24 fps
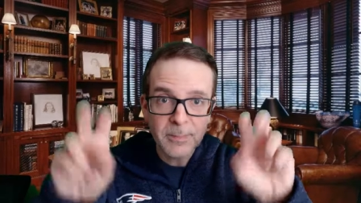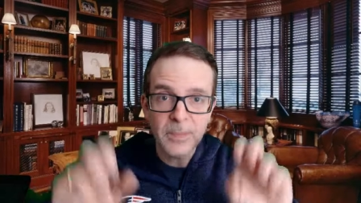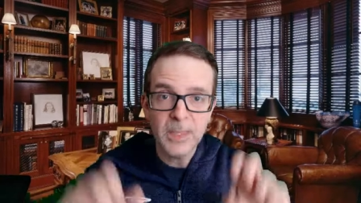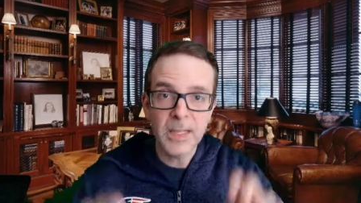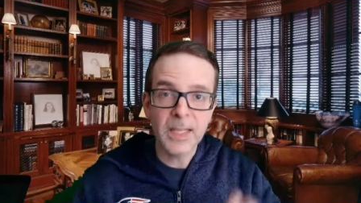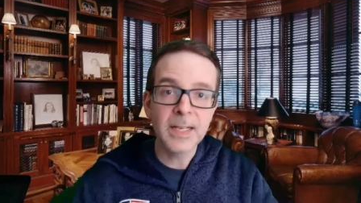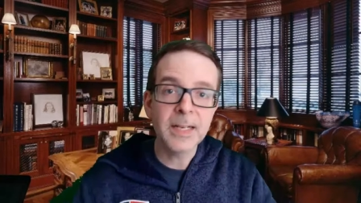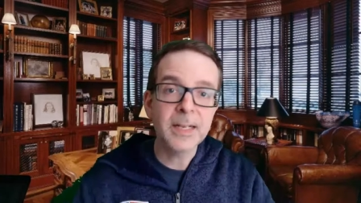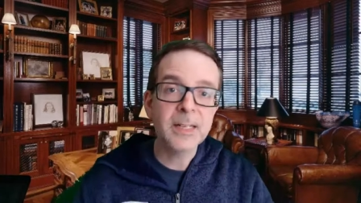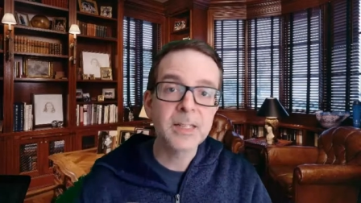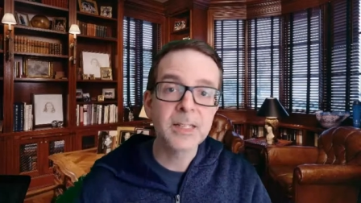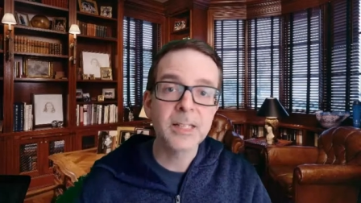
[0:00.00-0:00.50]

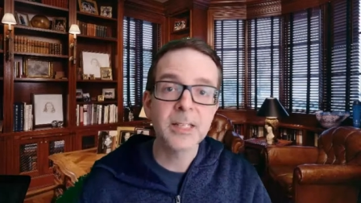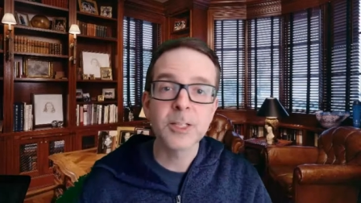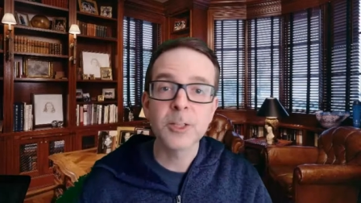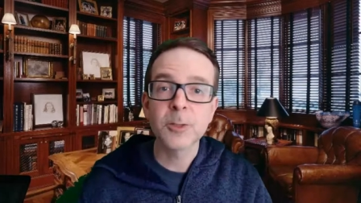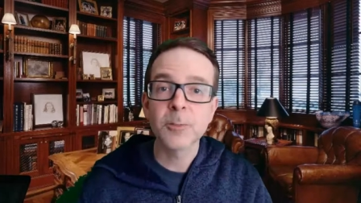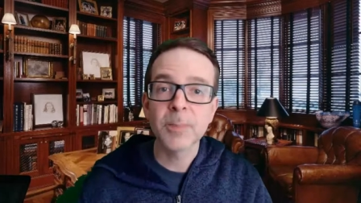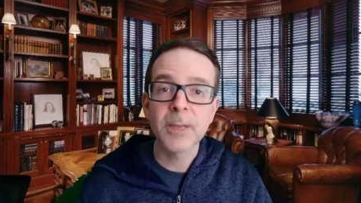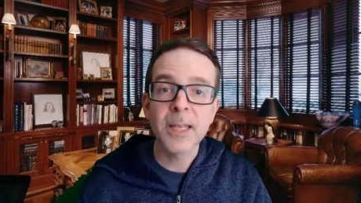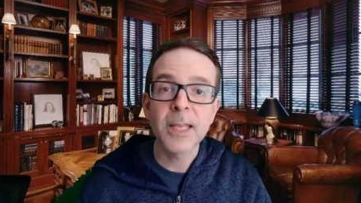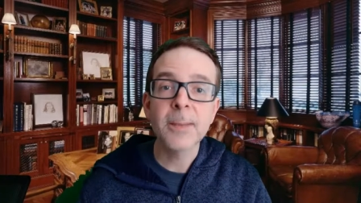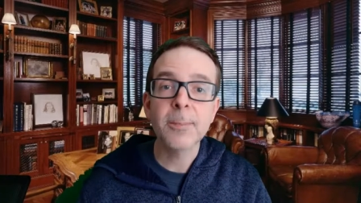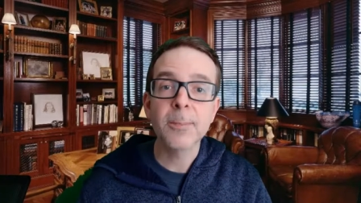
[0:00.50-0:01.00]
innocent
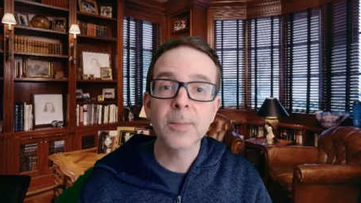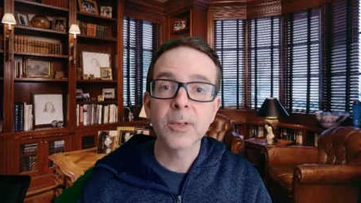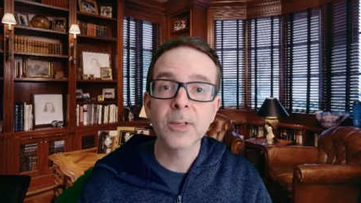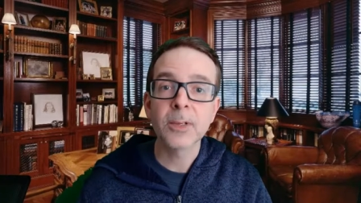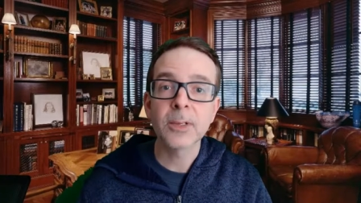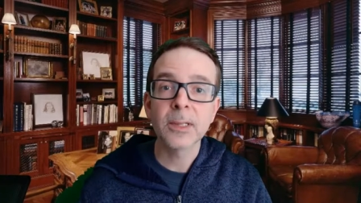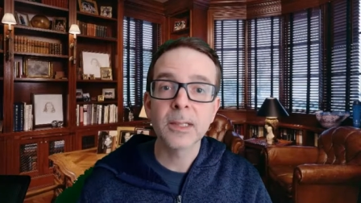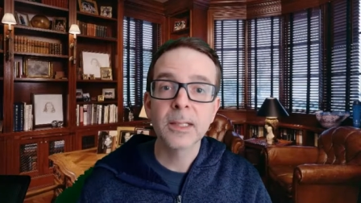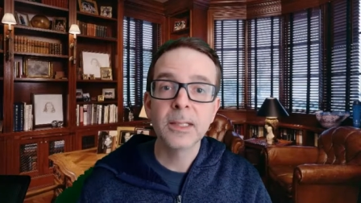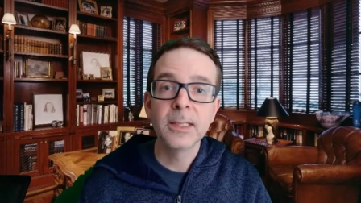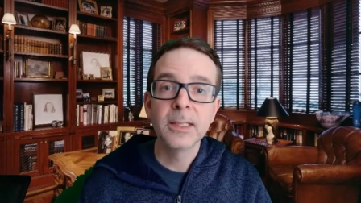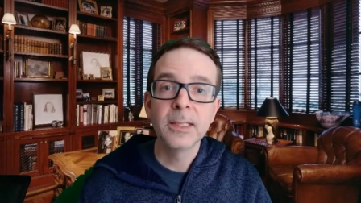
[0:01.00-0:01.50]

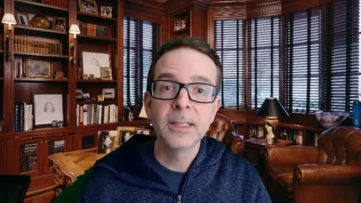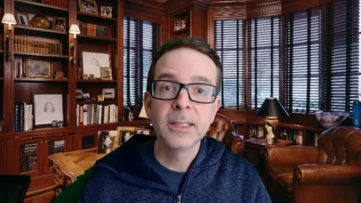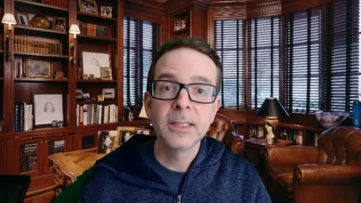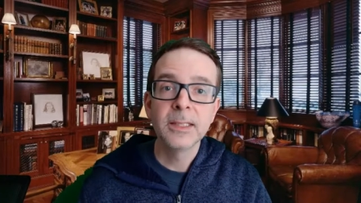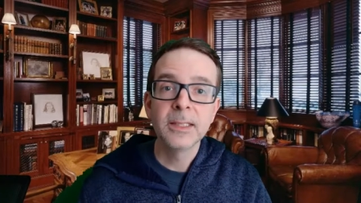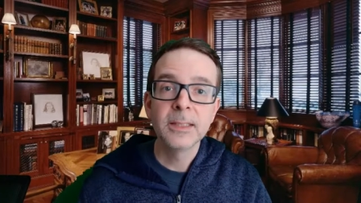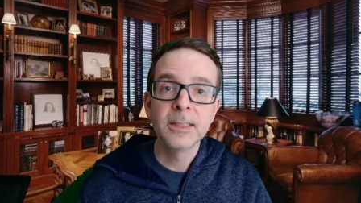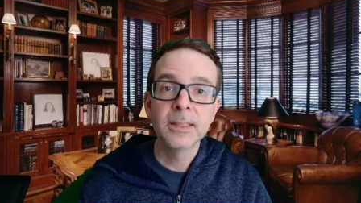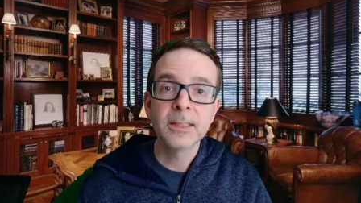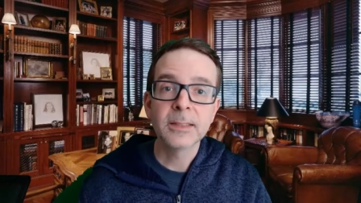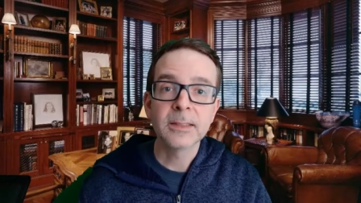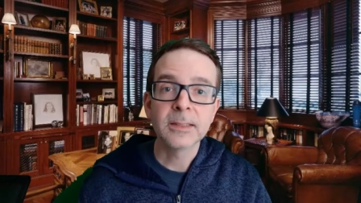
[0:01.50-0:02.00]
people
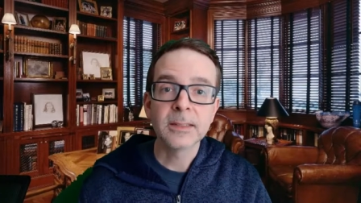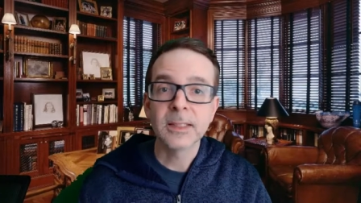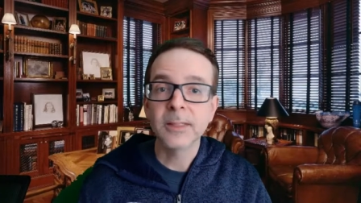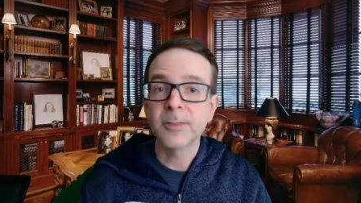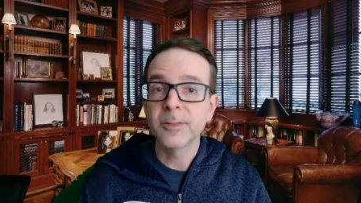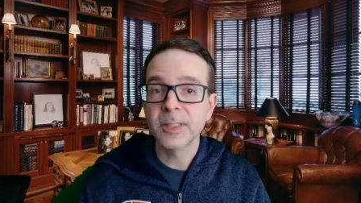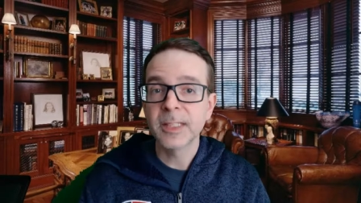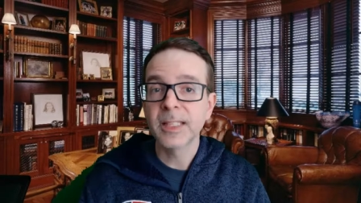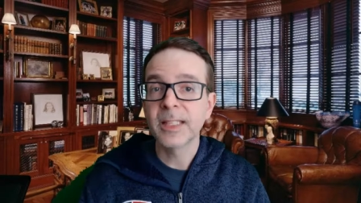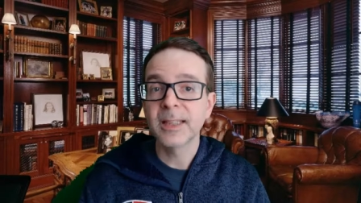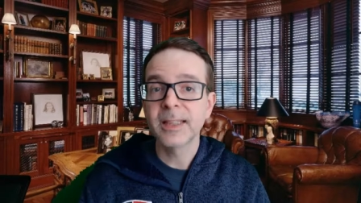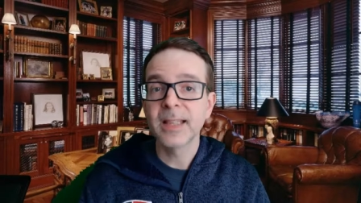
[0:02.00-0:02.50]

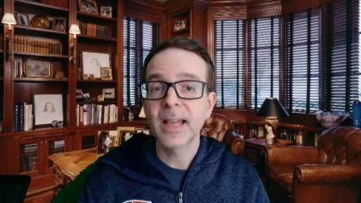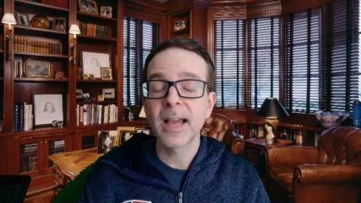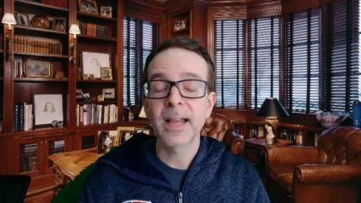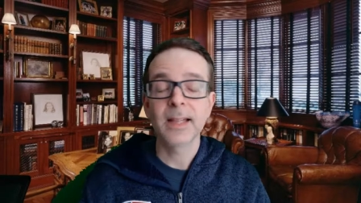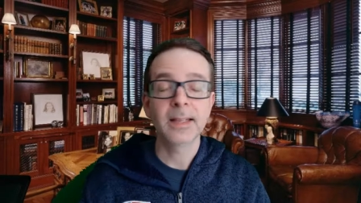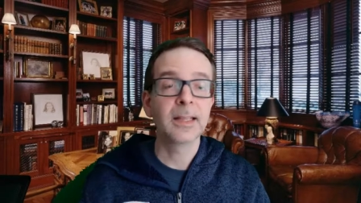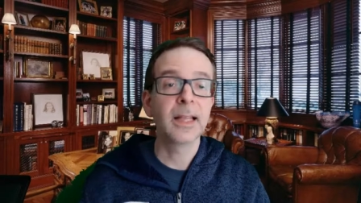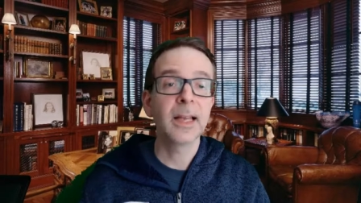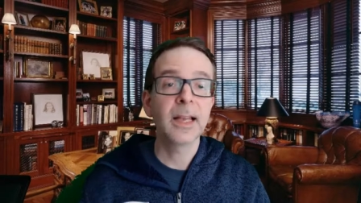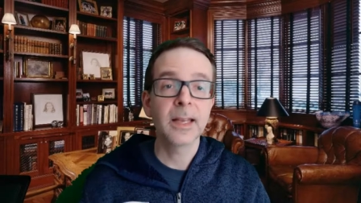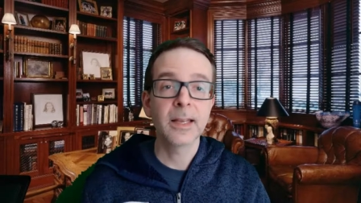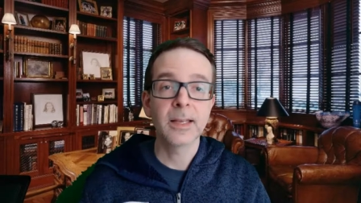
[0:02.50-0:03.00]
living in that
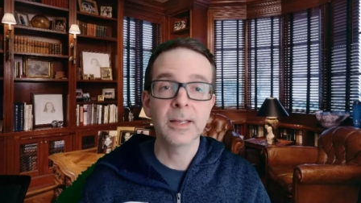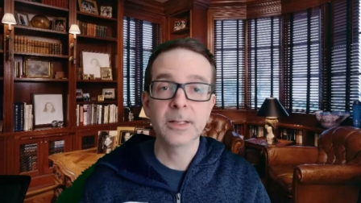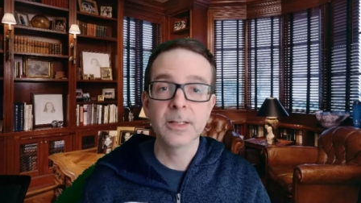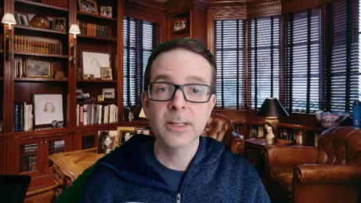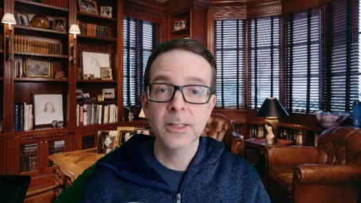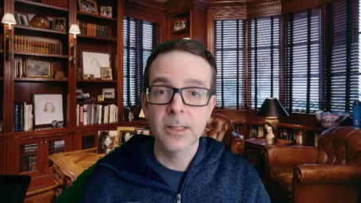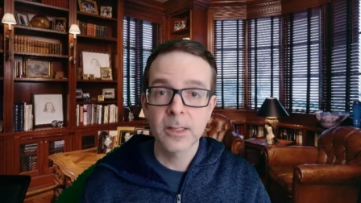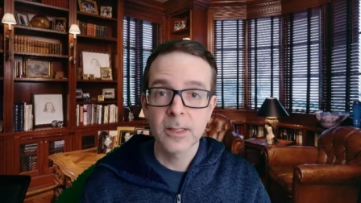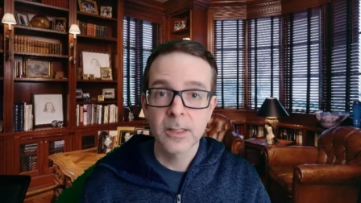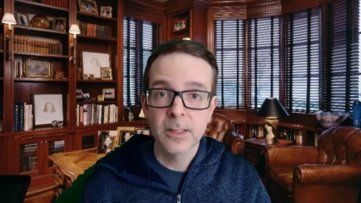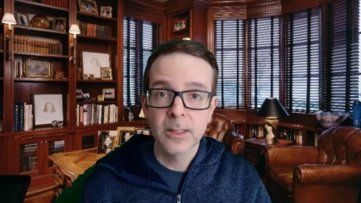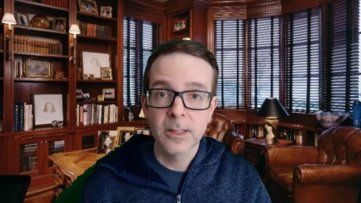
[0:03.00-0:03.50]
land,